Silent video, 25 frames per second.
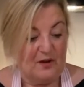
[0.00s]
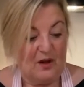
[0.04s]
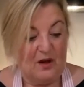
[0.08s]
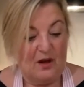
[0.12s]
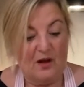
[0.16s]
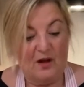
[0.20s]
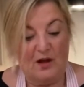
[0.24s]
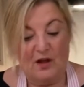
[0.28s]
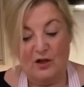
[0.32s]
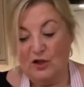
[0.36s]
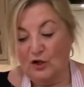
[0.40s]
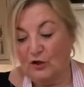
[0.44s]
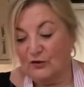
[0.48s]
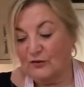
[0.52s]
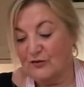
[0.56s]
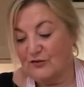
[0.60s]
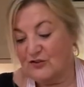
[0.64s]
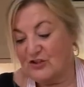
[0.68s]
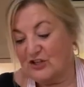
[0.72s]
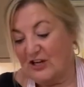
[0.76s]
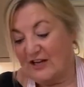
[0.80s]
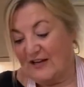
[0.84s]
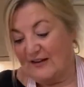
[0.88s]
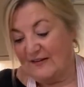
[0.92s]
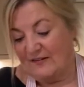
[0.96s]
a lot of
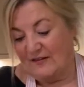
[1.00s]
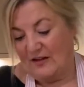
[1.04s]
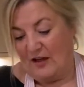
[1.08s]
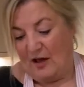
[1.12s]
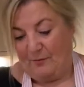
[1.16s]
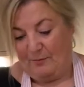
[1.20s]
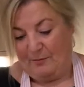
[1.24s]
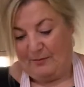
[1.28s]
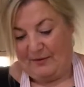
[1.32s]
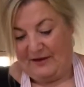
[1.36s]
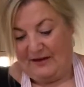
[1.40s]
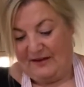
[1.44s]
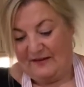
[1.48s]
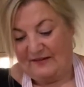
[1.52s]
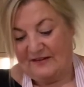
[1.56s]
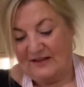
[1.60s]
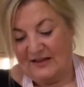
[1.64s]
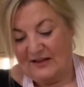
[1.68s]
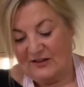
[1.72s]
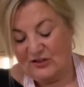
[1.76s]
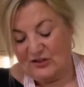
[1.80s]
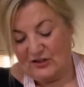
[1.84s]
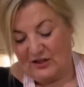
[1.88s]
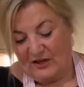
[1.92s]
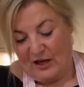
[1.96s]
cheese companies,
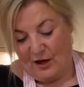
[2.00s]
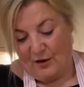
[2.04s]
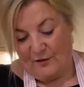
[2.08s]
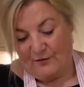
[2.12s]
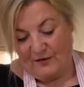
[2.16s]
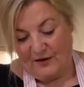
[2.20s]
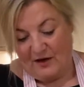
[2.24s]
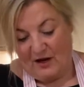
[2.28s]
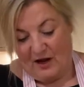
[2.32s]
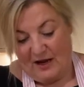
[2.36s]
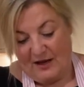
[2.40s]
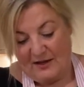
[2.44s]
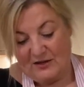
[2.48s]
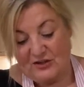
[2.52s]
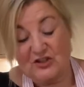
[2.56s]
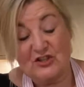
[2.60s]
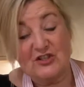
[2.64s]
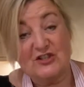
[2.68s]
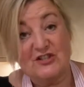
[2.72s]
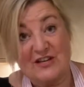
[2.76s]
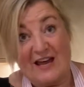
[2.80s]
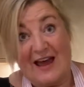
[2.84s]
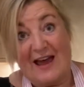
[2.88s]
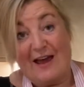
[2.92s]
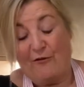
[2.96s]
literally overnight,
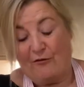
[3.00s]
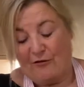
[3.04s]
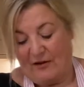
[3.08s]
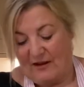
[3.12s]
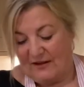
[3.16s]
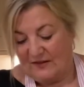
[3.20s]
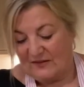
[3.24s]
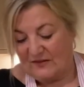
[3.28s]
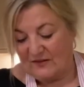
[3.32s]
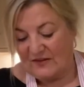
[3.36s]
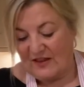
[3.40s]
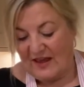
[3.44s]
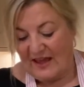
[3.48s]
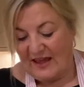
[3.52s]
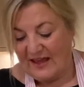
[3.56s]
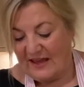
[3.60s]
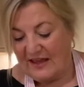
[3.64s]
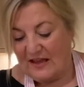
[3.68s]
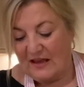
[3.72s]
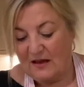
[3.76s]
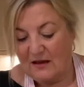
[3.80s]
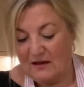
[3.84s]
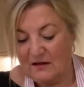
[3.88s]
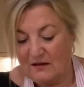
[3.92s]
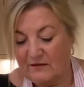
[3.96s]
dairies, they
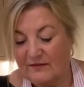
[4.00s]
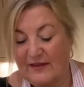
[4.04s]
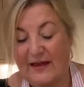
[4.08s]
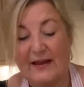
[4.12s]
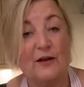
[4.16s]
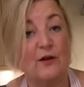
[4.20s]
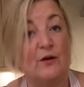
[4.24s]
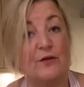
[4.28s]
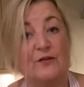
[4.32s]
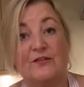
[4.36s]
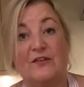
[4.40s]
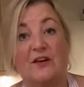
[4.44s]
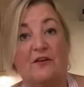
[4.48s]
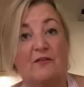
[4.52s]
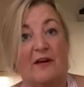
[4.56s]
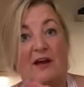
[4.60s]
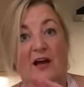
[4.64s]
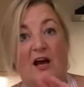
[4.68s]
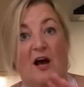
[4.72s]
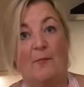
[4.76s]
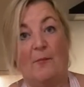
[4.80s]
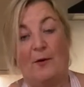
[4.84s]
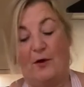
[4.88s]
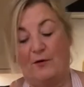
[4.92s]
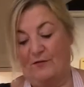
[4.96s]
lost their
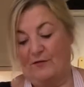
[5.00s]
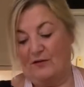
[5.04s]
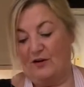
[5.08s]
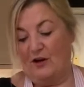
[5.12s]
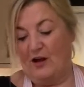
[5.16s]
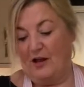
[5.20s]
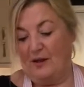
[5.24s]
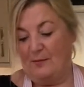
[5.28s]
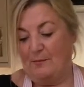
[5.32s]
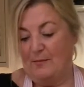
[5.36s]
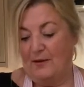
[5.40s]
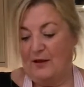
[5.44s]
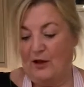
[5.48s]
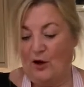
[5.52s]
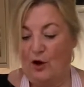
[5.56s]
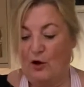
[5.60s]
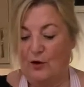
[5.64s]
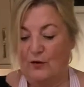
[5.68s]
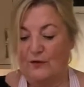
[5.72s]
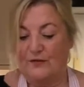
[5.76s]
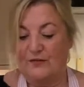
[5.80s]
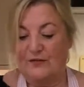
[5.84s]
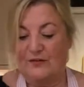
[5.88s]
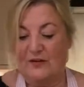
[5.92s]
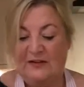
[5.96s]
income overnight
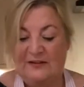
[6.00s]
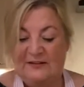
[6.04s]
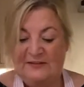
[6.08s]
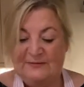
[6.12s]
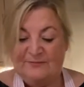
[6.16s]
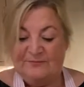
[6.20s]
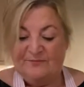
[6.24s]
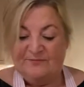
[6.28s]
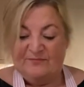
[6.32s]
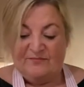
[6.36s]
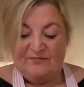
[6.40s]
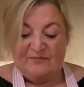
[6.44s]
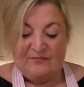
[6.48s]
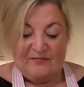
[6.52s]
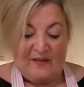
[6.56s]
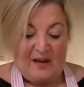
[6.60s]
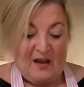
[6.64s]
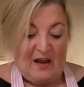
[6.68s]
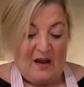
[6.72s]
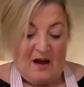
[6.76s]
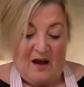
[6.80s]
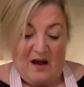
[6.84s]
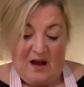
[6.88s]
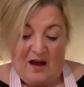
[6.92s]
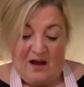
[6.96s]
because
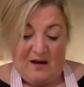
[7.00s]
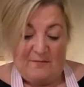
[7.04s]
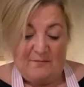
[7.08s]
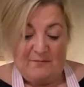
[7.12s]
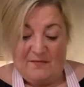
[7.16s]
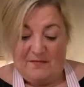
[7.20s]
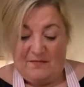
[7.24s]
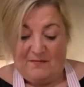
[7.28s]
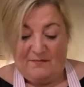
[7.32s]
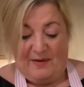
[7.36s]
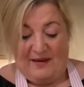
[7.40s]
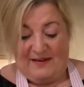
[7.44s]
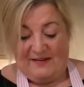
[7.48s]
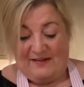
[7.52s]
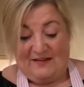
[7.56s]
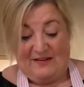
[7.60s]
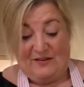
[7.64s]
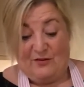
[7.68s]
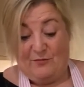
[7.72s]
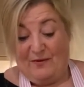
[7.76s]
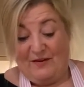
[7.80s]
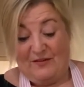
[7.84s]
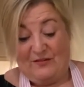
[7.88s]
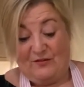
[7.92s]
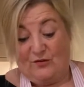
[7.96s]
basically the
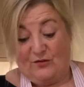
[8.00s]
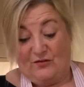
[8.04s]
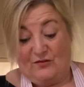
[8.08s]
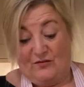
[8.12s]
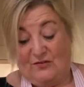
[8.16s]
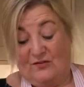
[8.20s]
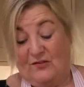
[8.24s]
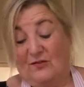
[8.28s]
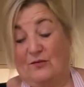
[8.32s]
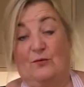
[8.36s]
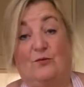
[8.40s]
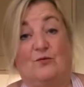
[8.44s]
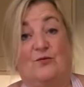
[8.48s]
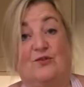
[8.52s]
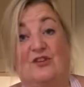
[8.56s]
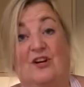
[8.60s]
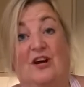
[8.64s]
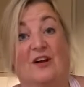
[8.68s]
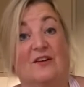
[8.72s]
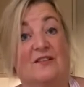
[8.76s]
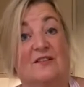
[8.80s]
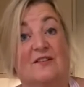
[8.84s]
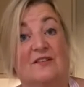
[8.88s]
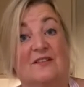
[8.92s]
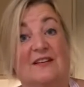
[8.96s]
restaurants all shut,
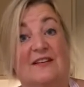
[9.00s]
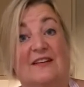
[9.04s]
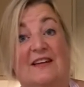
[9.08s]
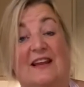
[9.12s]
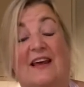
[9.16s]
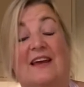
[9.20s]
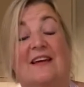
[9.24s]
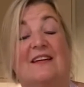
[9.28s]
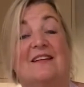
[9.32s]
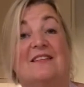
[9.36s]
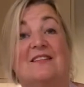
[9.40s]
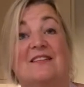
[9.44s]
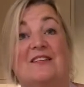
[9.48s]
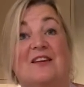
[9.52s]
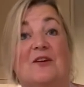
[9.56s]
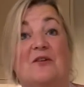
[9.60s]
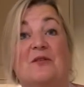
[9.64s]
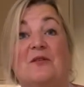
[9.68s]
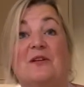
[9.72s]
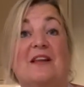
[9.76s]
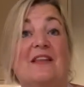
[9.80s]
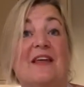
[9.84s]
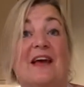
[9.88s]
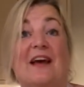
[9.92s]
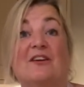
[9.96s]
didn't they? So
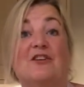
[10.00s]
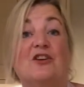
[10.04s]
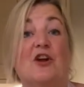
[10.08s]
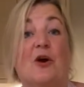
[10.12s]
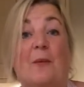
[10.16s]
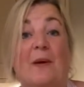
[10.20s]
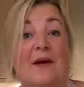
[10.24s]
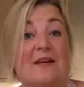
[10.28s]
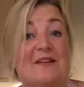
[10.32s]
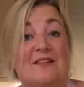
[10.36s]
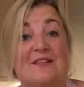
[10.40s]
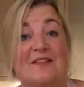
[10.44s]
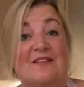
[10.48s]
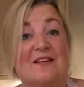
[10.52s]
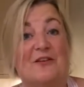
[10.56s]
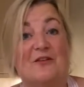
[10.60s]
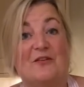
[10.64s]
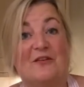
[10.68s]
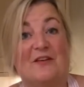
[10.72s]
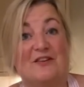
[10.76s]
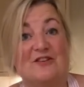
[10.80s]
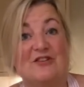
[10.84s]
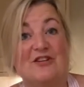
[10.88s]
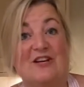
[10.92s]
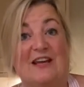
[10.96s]
they had nowhere to sell their
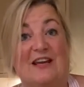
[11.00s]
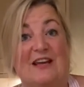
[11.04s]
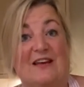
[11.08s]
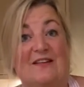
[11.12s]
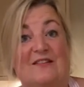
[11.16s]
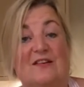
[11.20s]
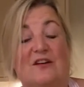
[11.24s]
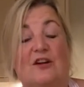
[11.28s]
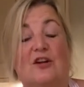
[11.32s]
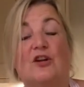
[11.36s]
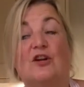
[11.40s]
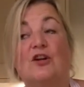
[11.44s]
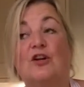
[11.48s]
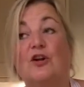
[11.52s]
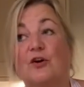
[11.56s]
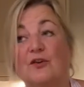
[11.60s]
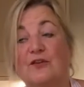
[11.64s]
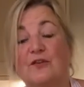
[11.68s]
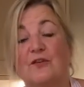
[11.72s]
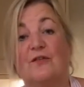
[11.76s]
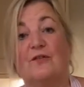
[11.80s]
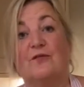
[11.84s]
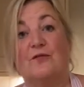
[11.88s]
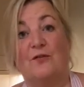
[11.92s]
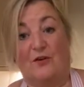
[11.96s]
cheese, and a lot
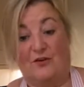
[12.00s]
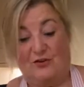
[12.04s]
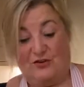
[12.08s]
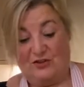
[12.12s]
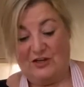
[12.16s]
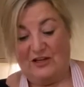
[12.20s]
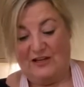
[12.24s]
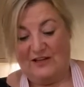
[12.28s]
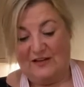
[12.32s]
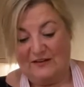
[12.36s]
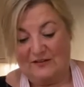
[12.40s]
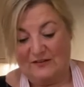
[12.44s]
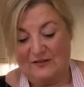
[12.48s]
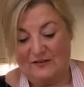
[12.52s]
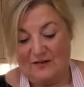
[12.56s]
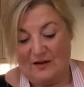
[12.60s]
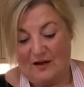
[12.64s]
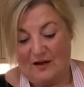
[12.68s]
of cheese,